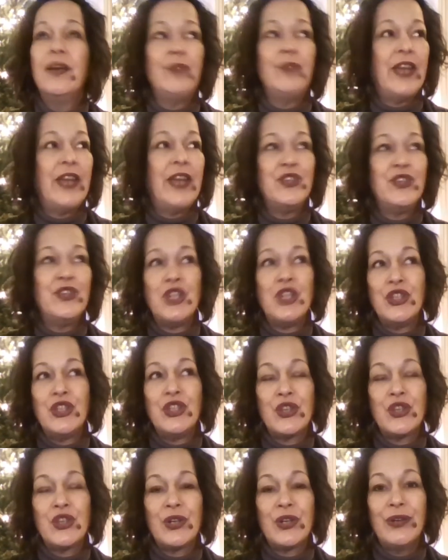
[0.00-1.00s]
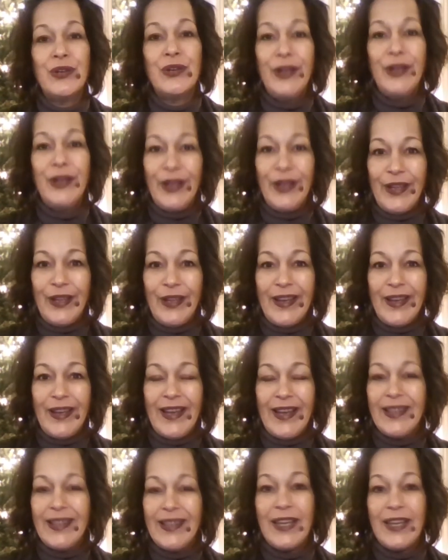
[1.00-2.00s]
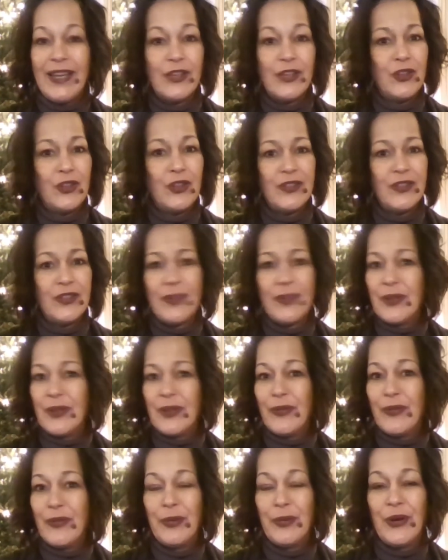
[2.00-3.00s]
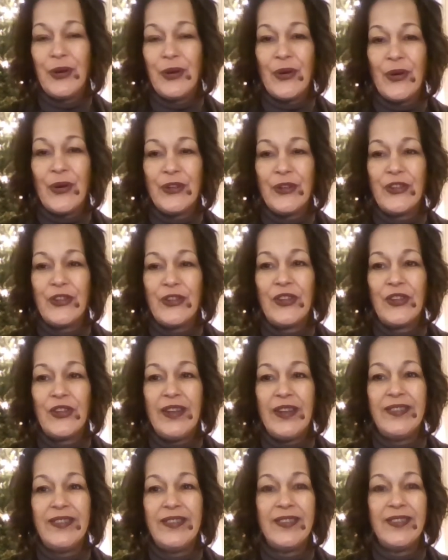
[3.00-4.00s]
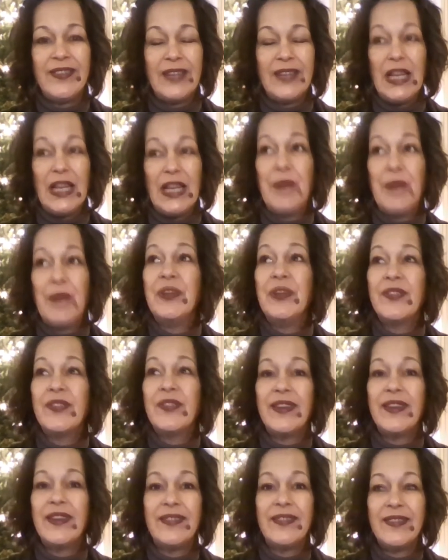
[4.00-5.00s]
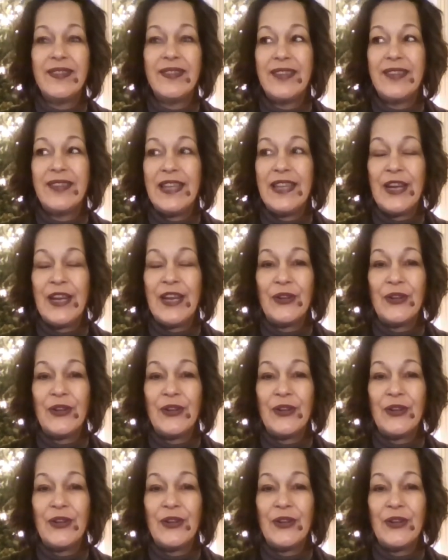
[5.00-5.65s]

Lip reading: and ginger. I like to sometimes put orange slices and lemon slices in there.